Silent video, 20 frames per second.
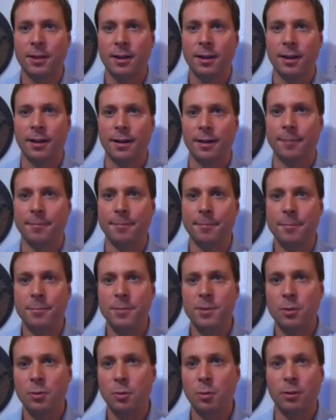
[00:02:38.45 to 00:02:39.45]
Um,
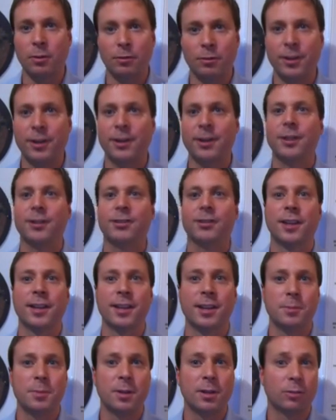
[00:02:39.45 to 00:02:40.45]
we're very
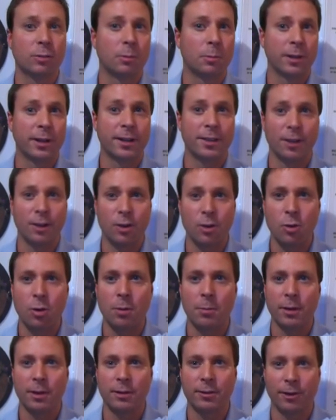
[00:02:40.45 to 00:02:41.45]
excited because we're bringing the
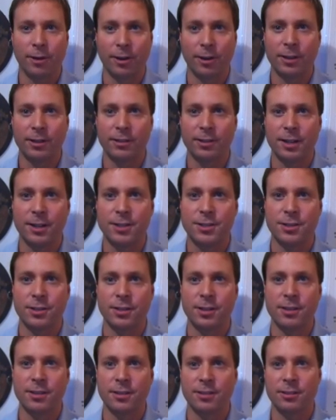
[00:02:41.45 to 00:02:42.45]
core
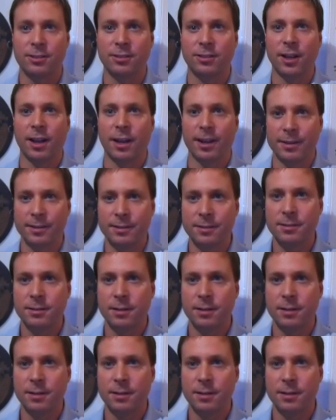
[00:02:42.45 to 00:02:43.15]
microarchitecture into this design